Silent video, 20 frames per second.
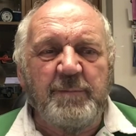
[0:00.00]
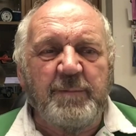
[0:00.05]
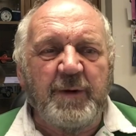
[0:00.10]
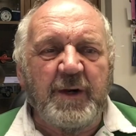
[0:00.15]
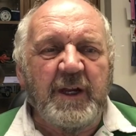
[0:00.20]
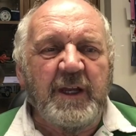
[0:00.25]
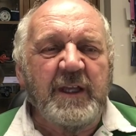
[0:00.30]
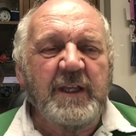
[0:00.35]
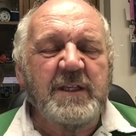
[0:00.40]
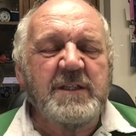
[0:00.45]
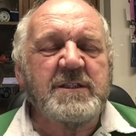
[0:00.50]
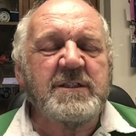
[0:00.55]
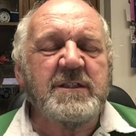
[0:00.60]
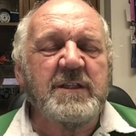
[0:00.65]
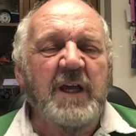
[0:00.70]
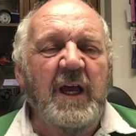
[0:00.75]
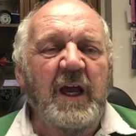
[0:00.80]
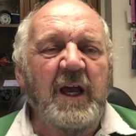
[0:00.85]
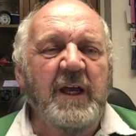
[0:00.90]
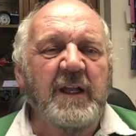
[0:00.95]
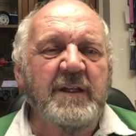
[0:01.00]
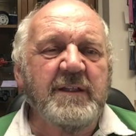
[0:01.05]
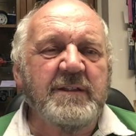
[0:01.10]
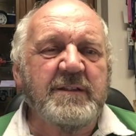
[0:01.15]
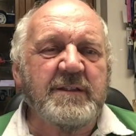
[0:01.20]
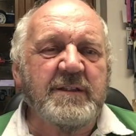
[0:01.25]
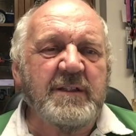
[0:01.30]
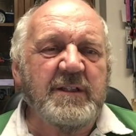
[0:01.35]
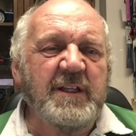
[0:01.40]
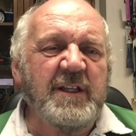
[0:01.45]
brakes and
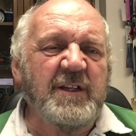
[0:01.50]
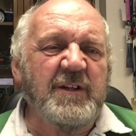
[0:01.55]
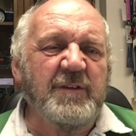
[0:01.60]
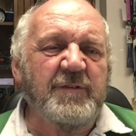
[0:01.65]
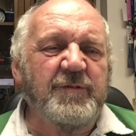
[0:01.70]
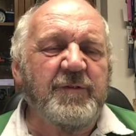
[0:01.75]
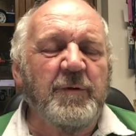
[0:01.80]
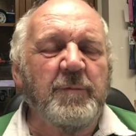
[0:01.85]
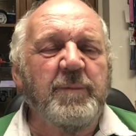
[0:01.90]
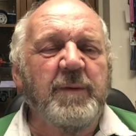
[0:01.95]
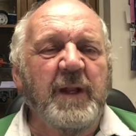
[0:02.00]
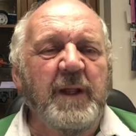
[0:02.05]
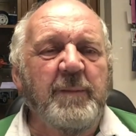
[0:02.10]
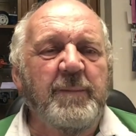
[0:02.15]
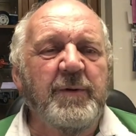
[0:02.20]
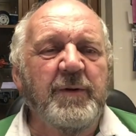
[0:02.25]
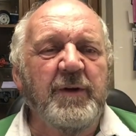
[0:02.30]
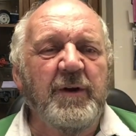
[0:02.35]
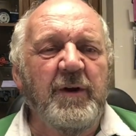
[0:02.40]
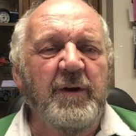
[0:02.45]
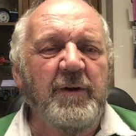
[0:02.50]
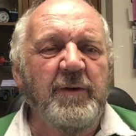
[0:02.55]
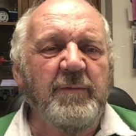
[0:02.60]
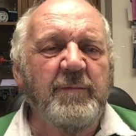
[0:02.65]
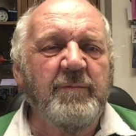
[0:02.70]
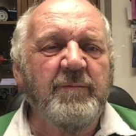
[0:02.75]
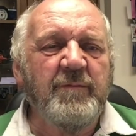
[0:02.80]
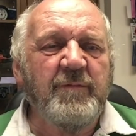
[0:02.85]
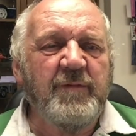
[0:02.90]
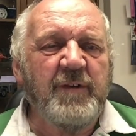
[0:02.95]
it needed a foot plate put on
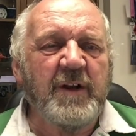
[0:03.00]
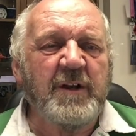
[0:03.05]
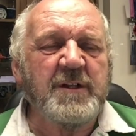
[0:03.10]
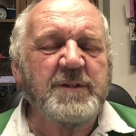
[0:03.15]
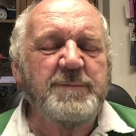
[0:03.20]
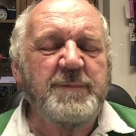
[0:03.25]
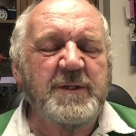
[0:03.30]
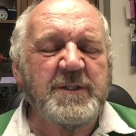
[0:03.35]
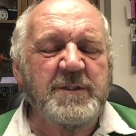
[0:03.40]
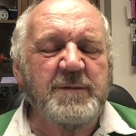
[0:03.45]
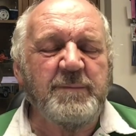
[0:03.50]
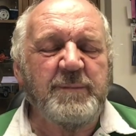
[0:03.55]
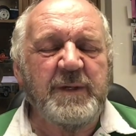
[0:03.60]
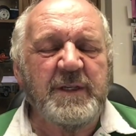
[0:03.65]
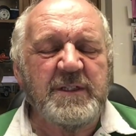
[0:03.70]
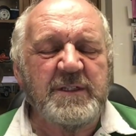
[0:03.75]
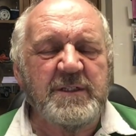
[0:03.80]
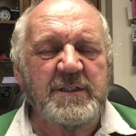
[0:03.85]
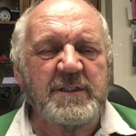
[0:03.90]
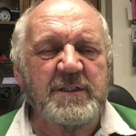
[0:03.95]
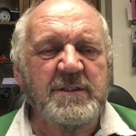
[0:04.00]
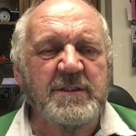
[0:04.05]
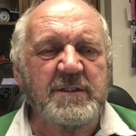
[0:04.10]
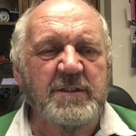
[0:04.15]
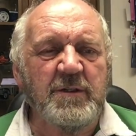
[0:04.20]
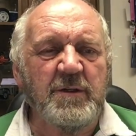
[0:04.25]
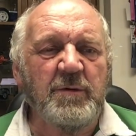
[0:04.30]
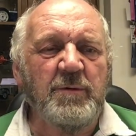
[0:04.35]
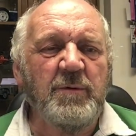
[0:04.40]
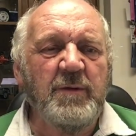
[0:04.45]
and various bits and pieces.
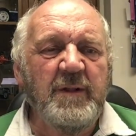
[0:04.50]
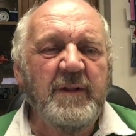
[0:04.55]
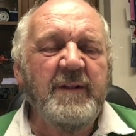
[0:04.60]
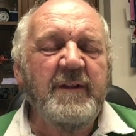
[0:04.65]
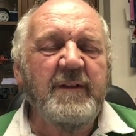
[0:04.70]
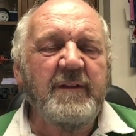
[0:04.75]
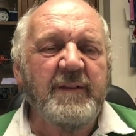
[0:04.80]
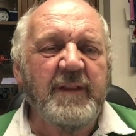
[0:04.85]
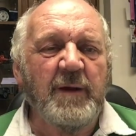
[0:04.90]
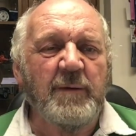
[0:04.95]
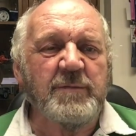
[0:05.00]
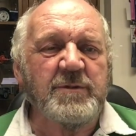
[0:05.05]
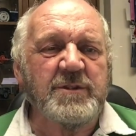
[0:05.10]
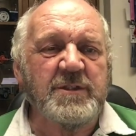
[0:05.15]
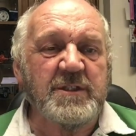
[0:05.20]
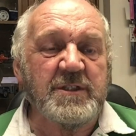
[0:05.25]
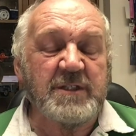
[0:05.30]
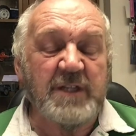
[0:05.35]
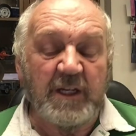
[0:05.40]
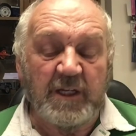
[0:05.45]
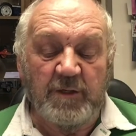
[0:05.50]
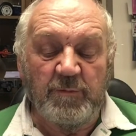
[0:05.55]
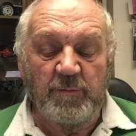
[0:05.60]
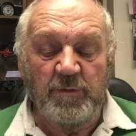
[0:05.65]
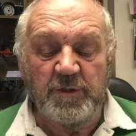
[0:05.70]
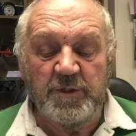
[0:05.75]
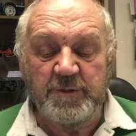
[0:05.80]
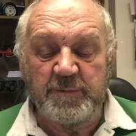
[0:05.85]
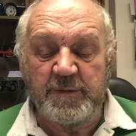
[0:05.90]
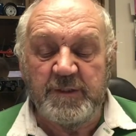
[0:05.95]
So that was the second
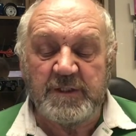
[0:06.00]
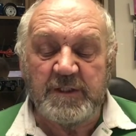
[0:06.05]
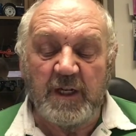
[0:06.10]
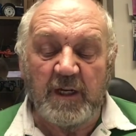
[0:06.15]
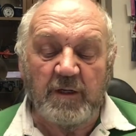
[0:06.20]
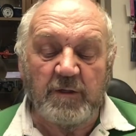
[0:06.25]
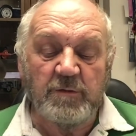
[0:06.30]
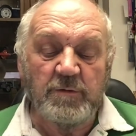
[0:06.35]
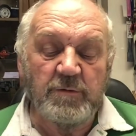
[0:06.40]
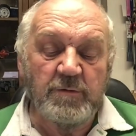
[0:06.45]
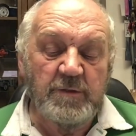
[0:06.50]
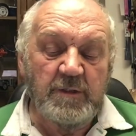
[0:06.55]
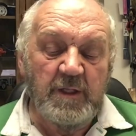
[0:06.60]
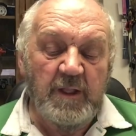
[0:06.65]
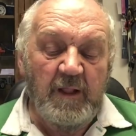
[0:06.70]
one to be tackled.